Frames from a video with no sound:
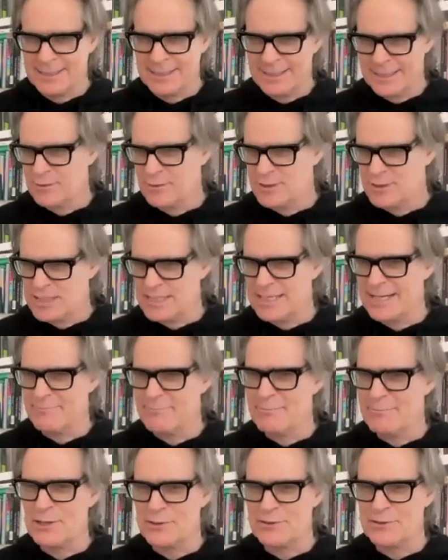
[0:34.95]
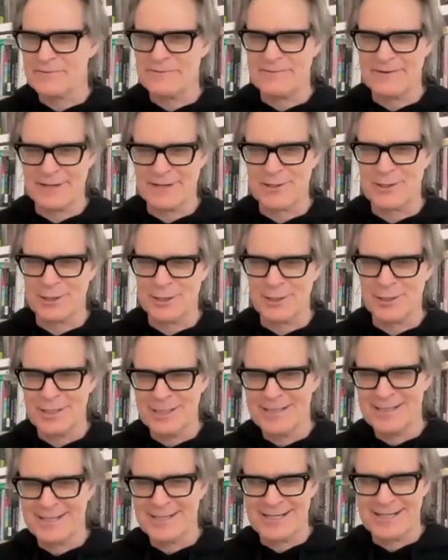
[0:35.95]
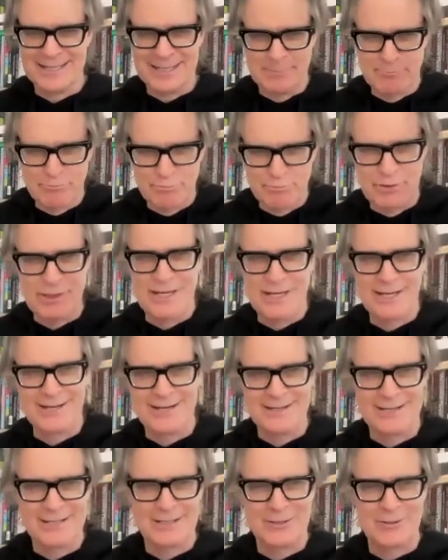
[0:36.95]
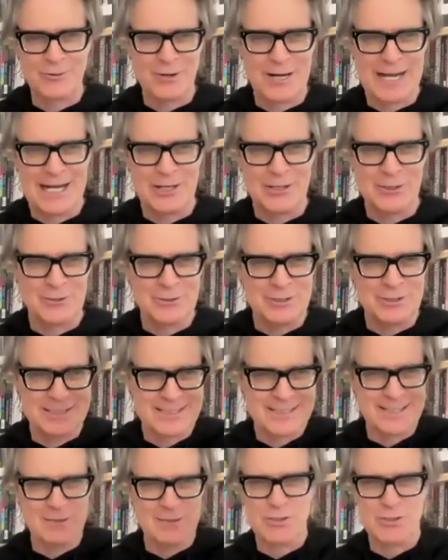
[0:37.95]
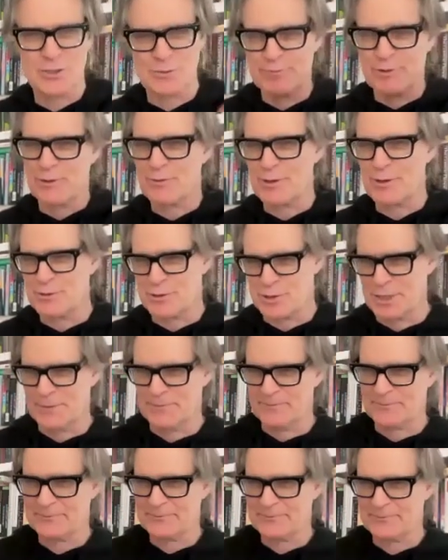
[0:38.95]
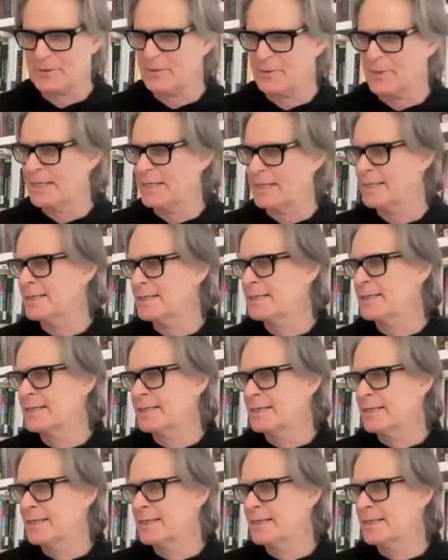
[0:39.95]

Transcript: Zen motherfucker, kind of blood on the ground, Junpo Roshi, right?